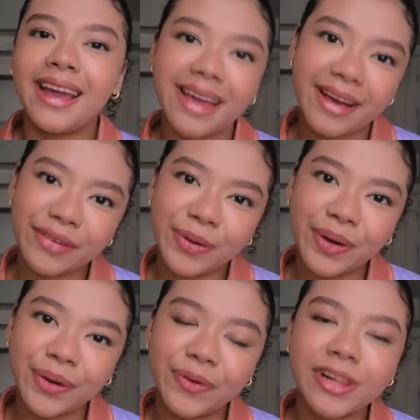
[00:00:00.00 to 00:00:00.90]

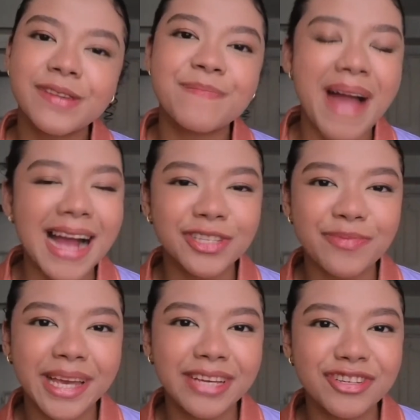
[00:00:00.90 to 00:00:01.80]
everyone, welcome back to my
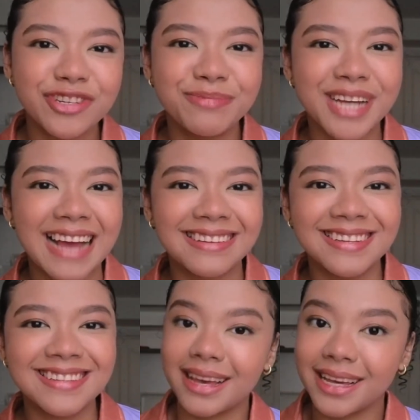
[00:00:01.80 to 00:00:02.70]
YouTube channel.